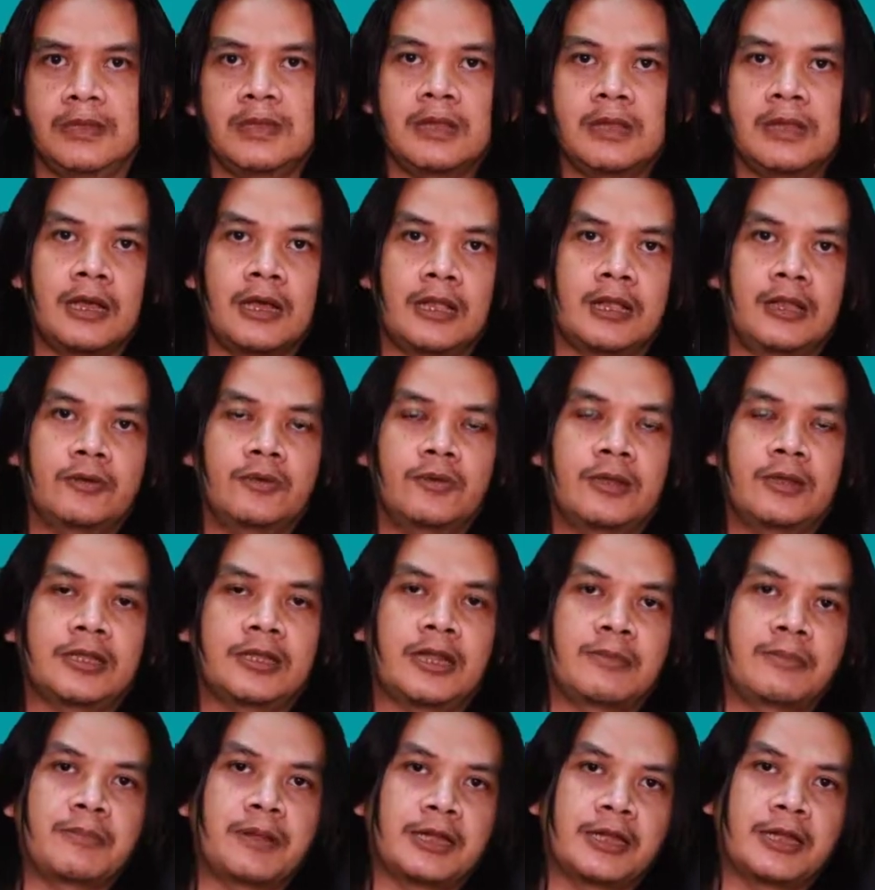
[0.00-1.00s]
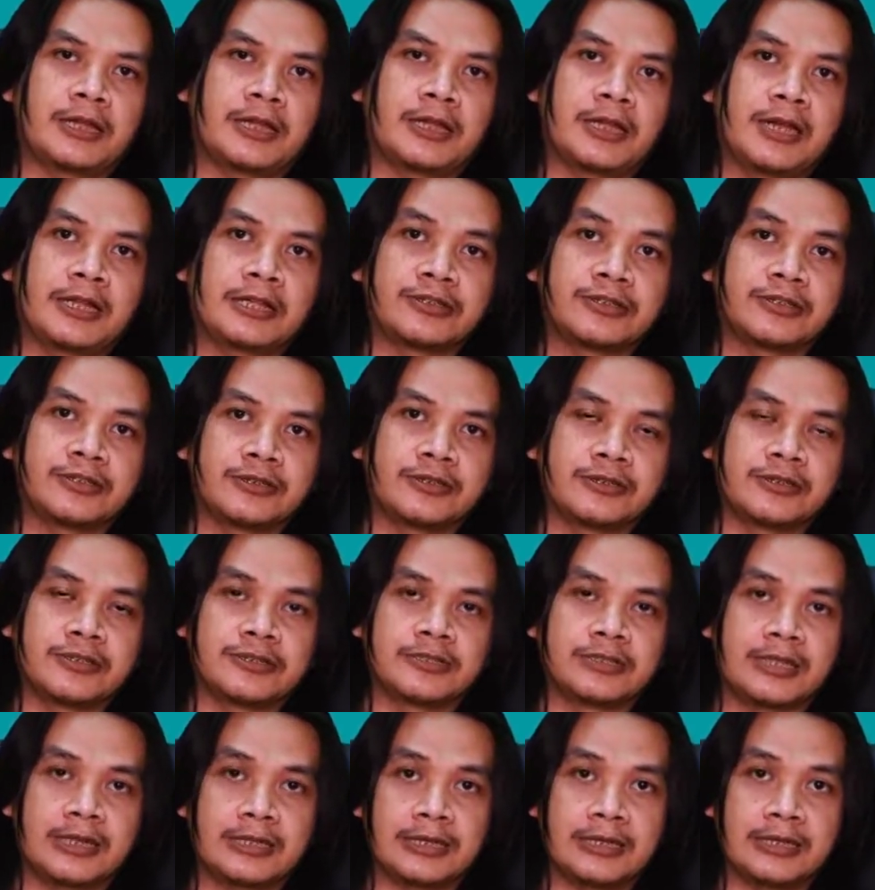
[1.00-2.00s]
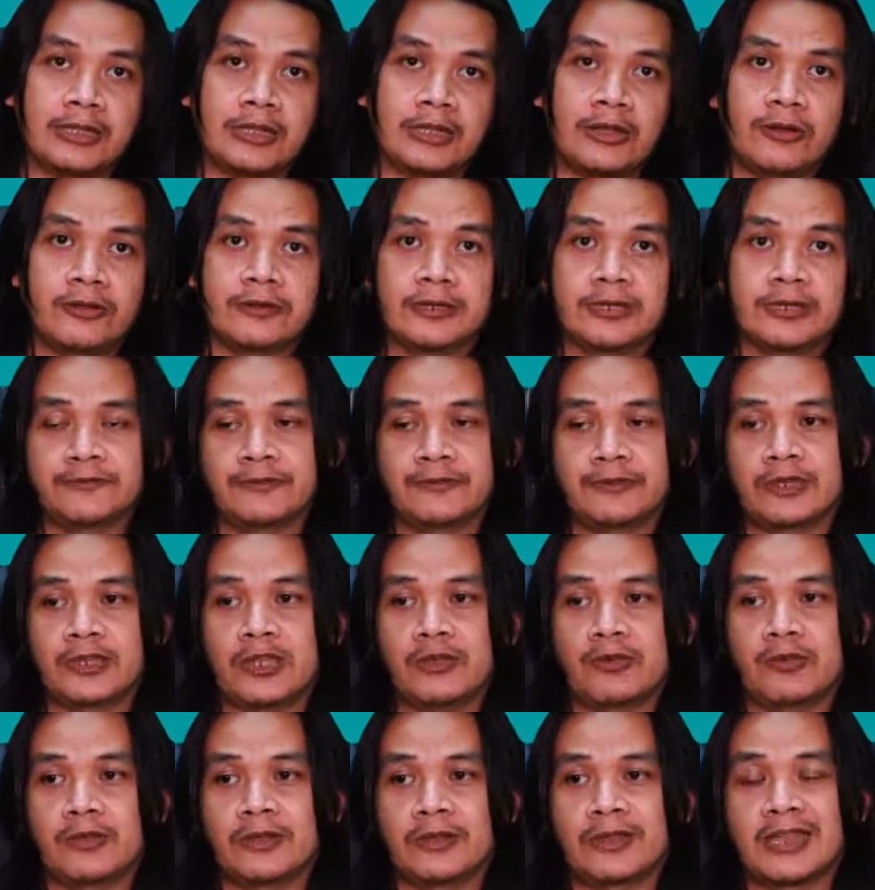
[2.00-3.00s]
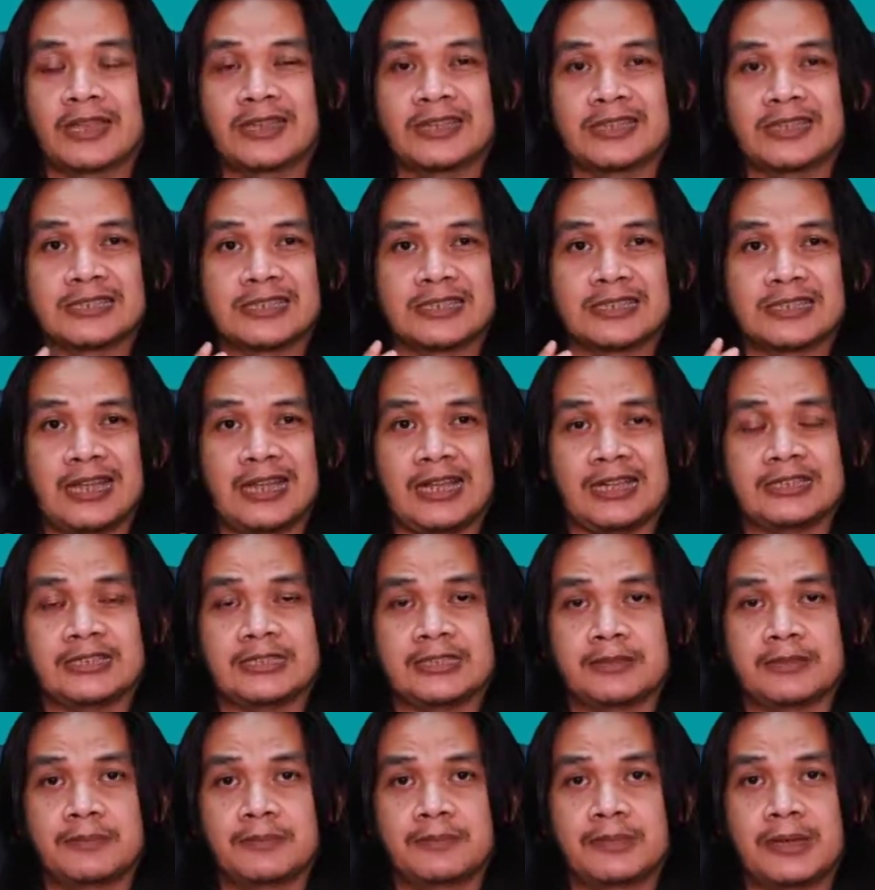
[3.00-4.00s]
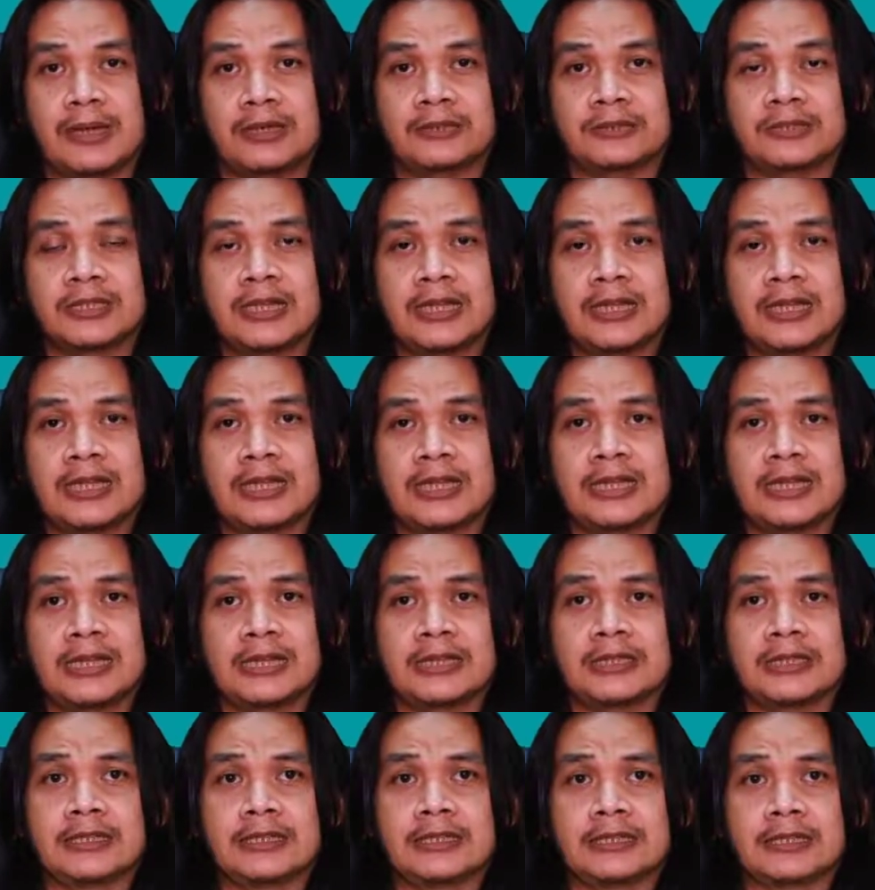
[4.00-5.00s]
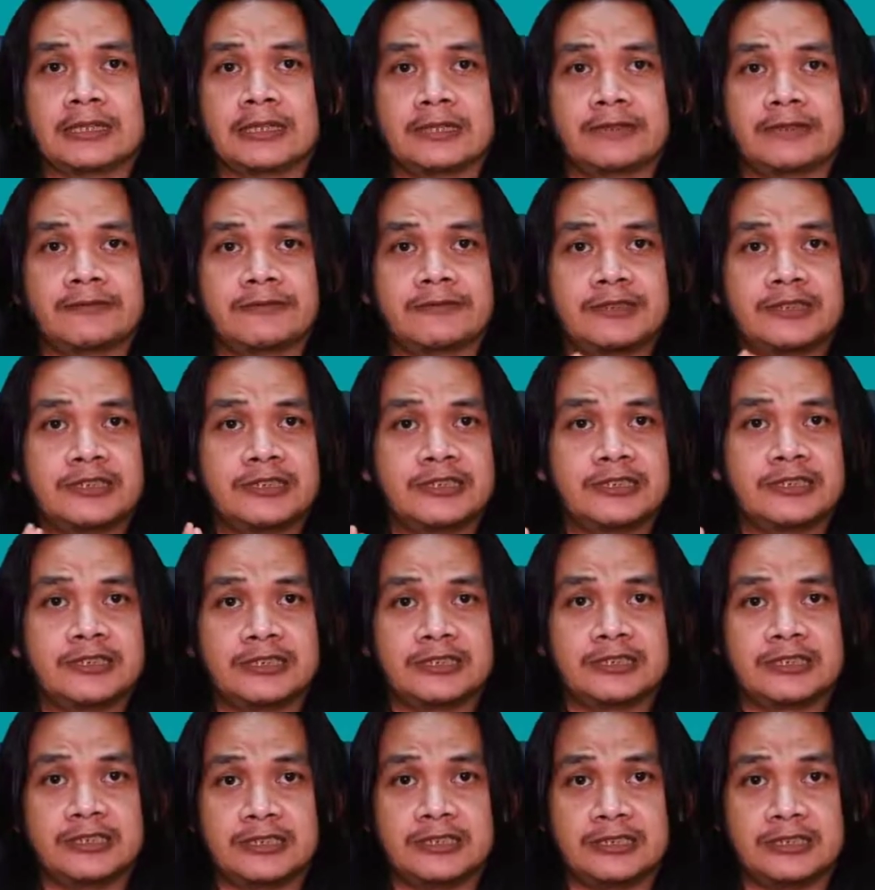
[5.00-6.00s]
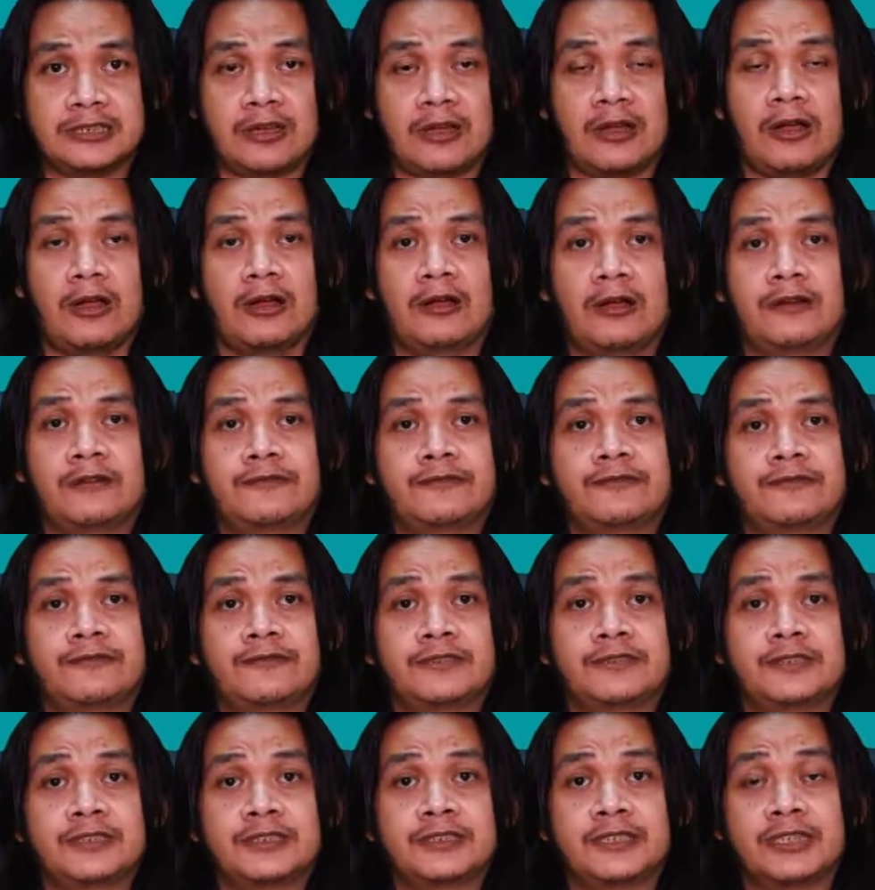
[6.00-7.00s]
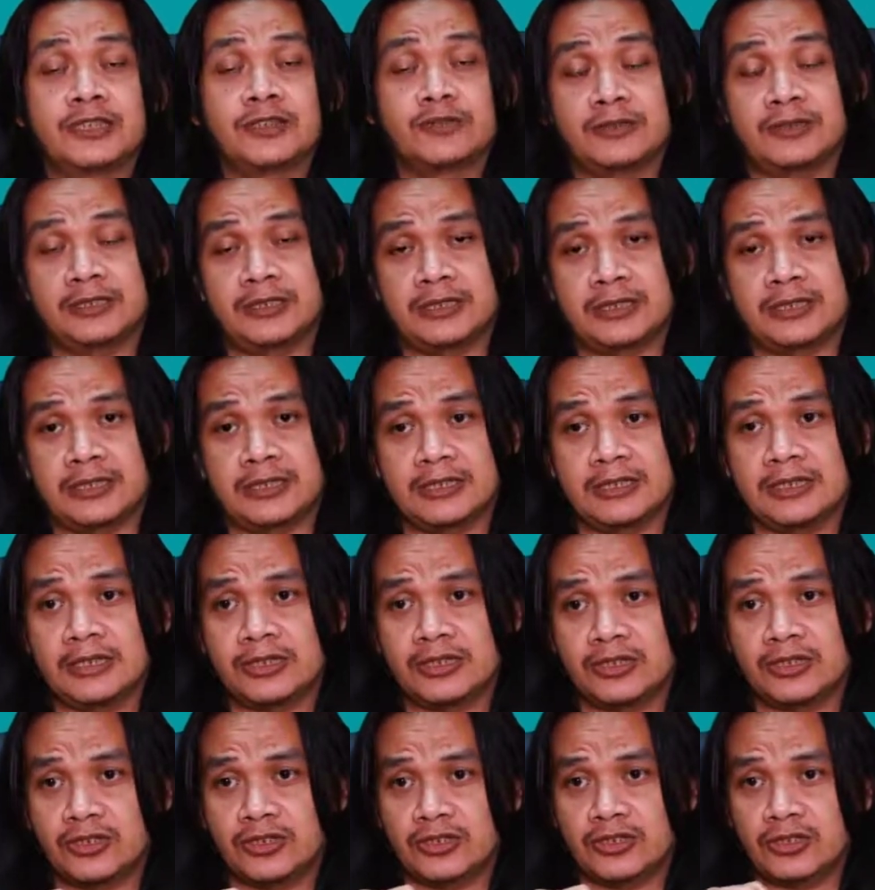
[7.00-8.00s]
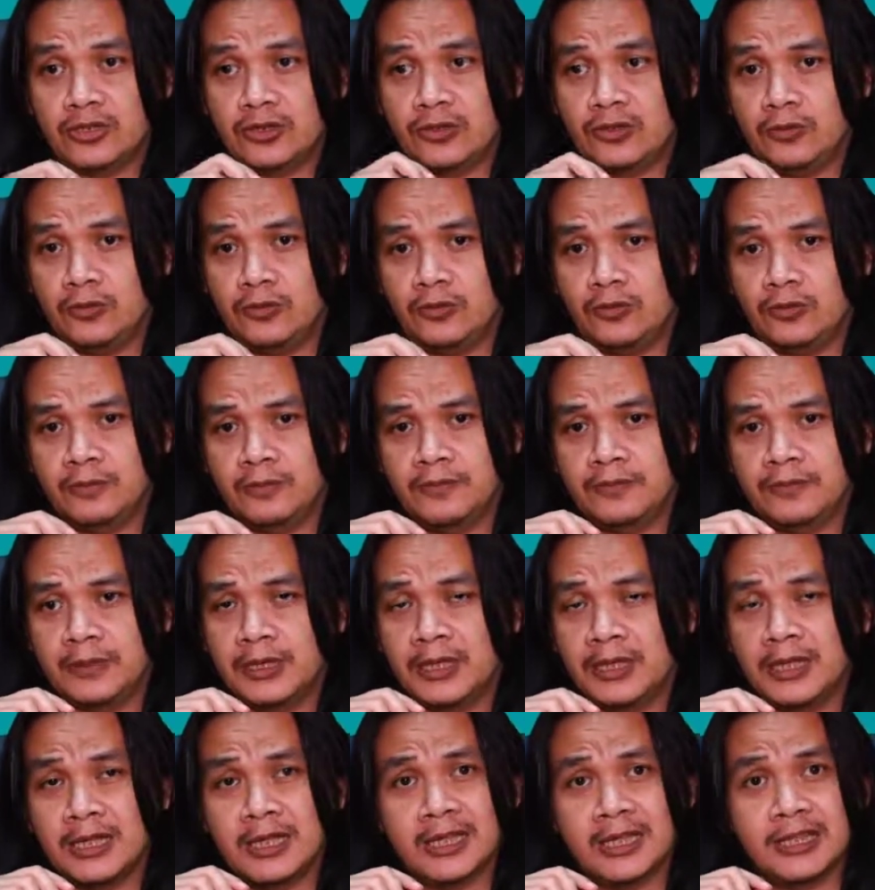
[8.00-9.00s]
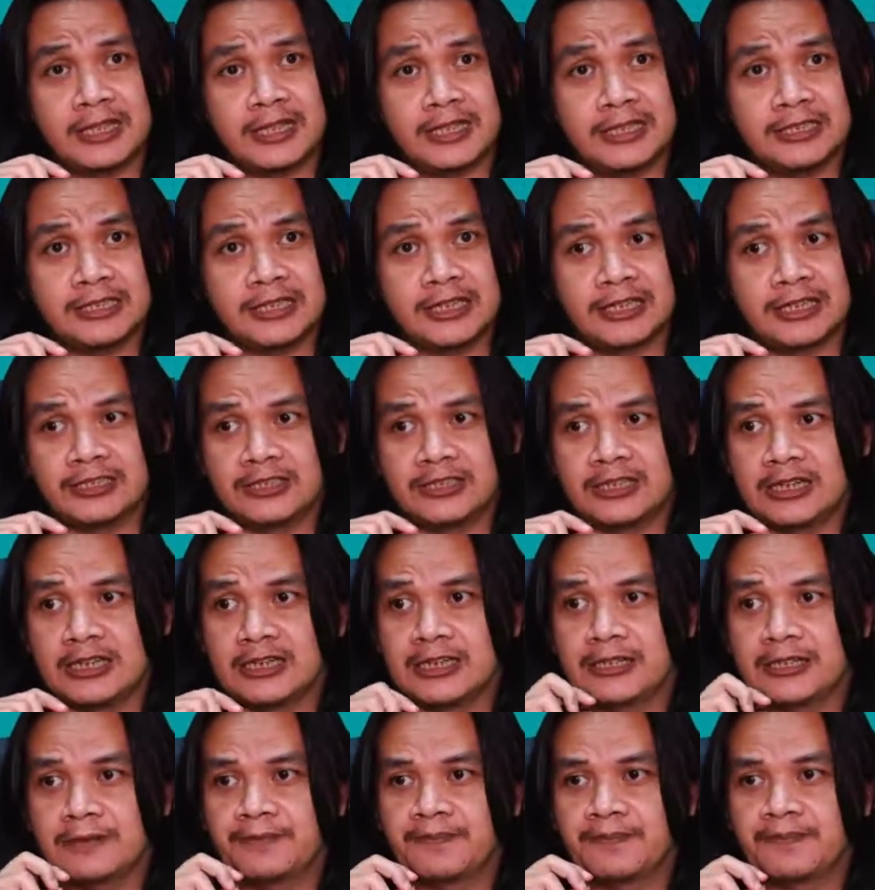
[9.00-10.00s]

Hello, welcome back again to the channel. On this video, we're going to discuss about the convergence of sequences. So let's get started.